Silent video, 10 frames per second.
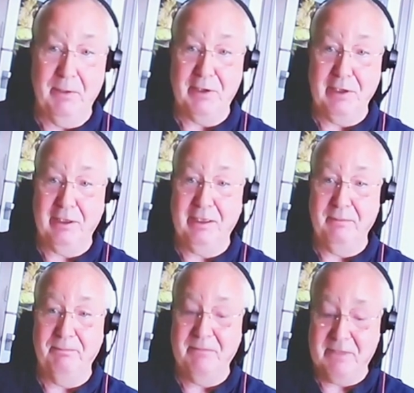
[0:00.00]
It's like a
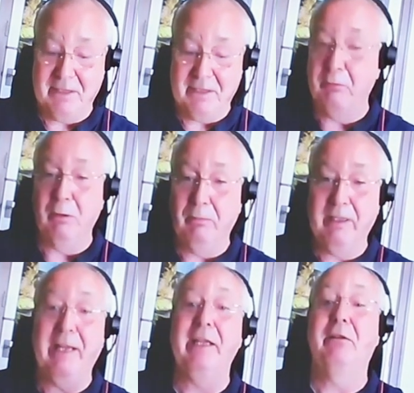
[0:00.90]
terrible
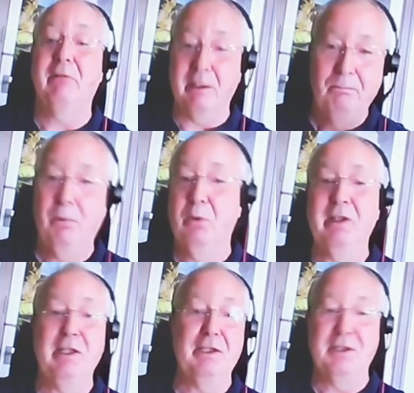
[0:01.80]
playground,
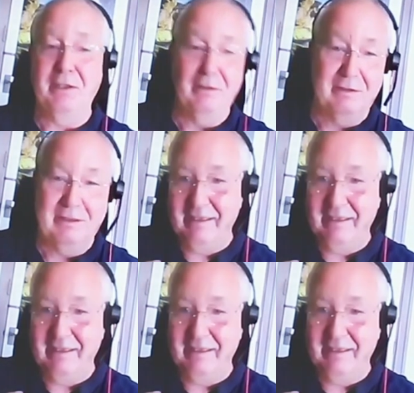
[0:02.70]
bullies and